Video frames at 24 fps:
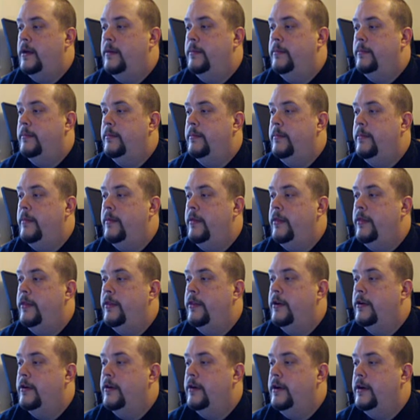
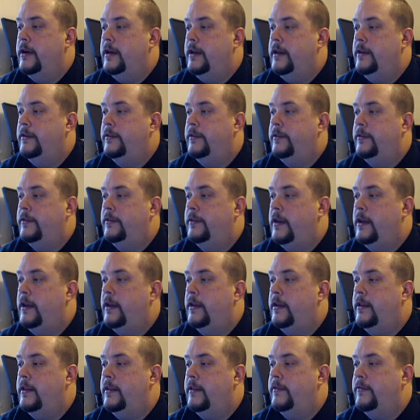There is
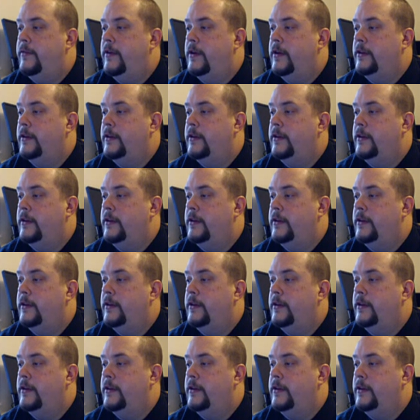the